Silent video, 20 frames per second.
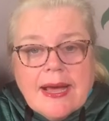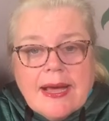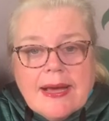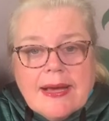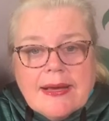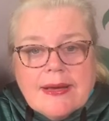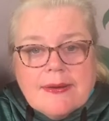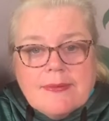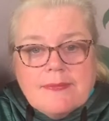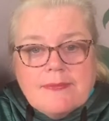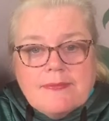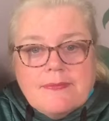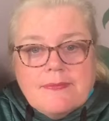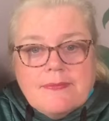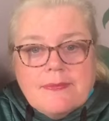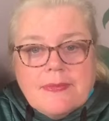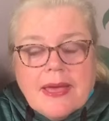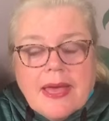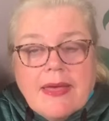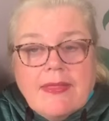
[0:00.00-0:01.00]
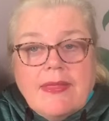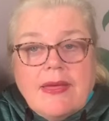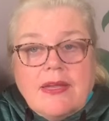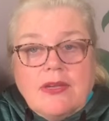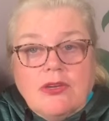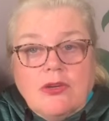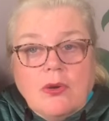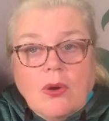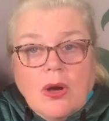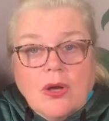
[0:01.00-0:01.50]
Um, and
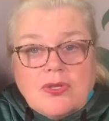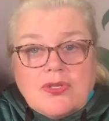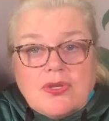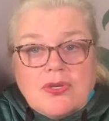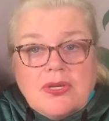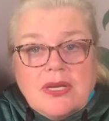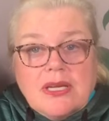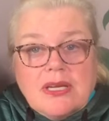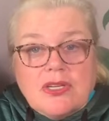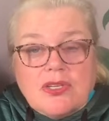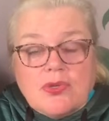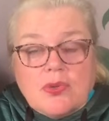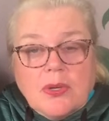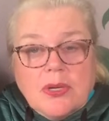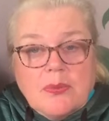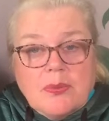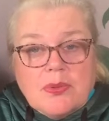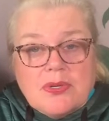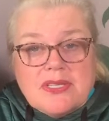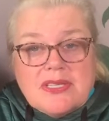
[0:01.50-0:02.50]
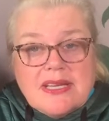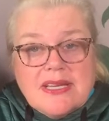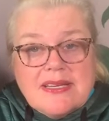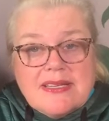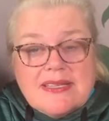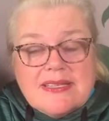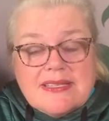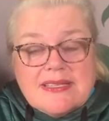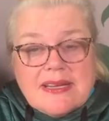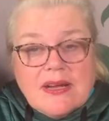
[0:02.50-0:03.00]
then you also get a
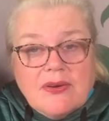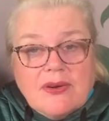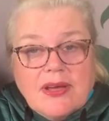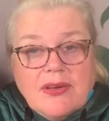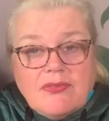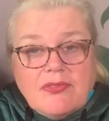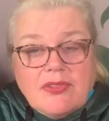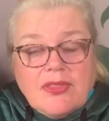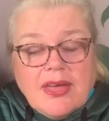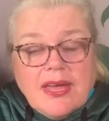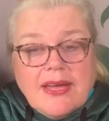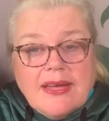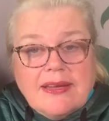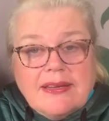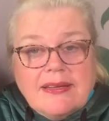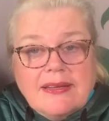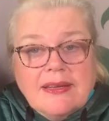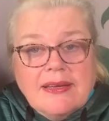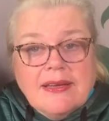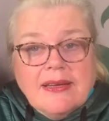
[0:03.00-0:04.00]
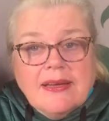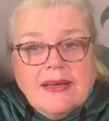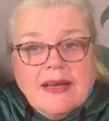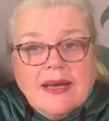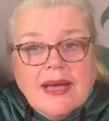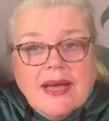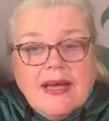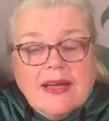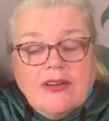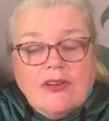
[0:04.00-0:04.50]
20% discount after that
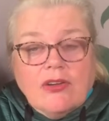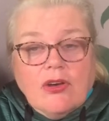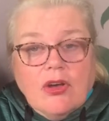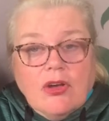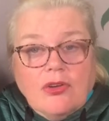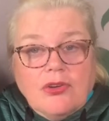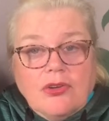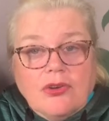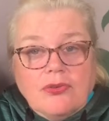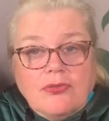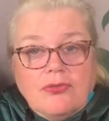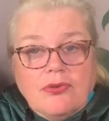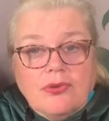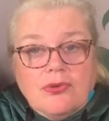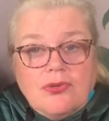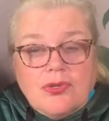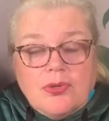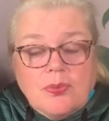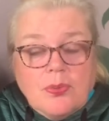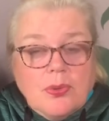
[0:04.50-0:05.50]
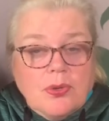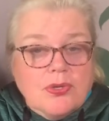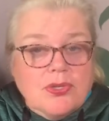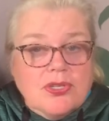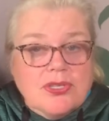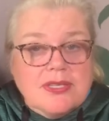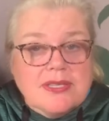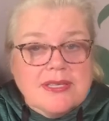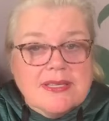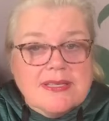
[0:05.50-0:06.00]
on all your future
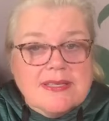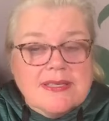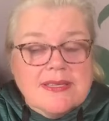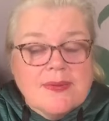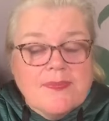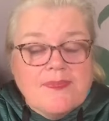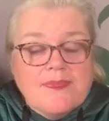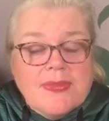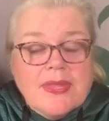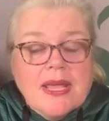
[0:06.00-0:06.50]
purchases.